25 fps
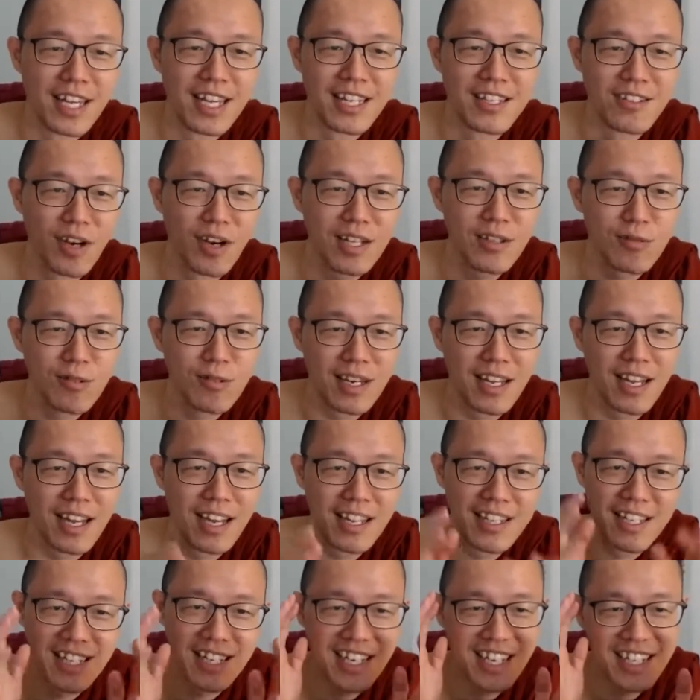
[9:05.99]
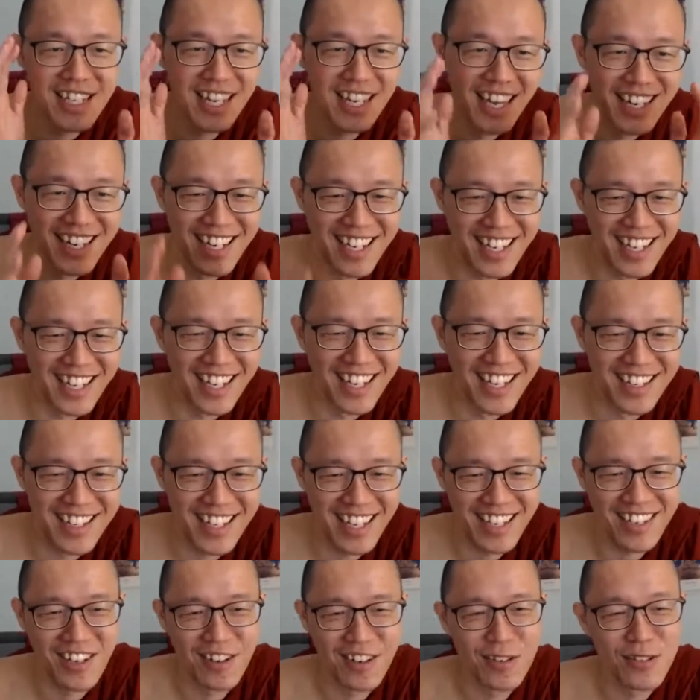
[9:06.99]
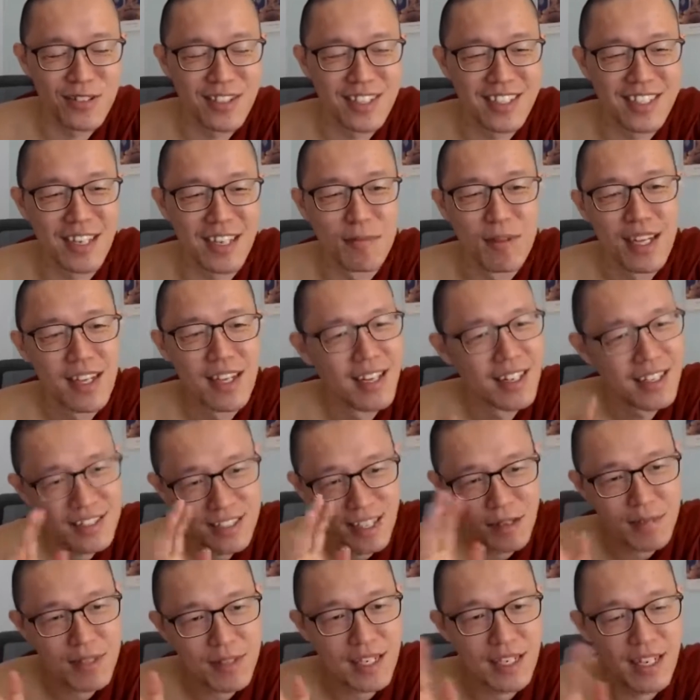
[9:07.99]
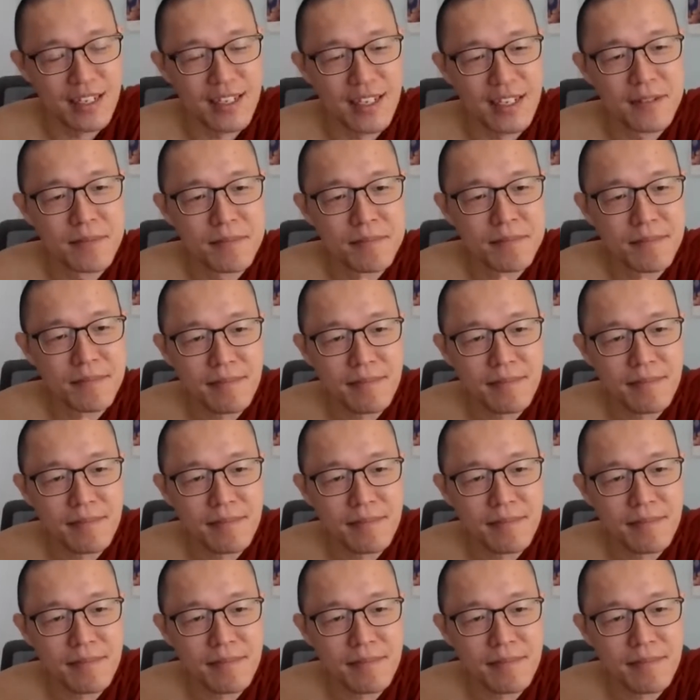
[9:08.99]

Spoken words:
They don't want to like dilly-dally take their own sweet time, something like that.